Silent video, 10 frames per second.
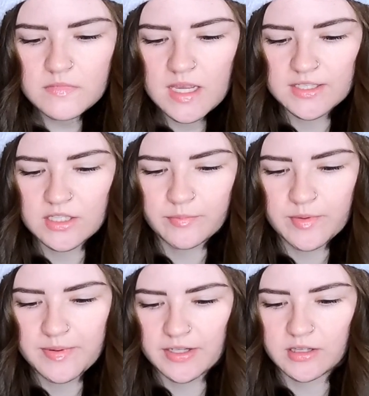I should have
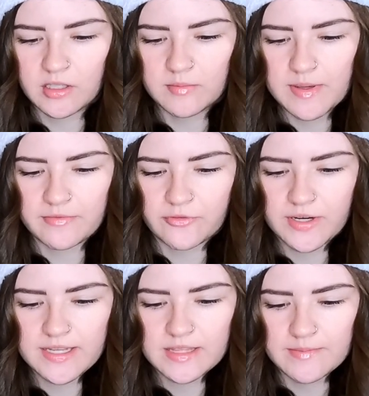prepared a little bit
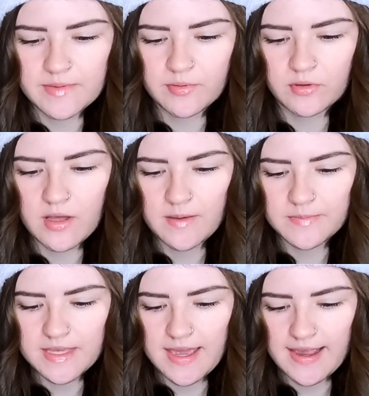beforehand. Let me pull
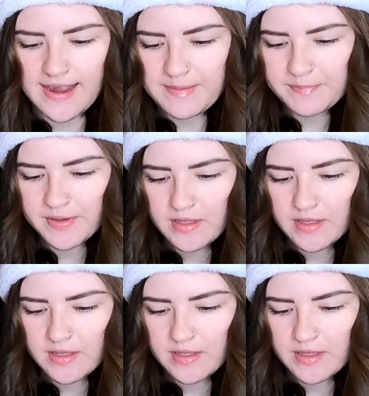up the app.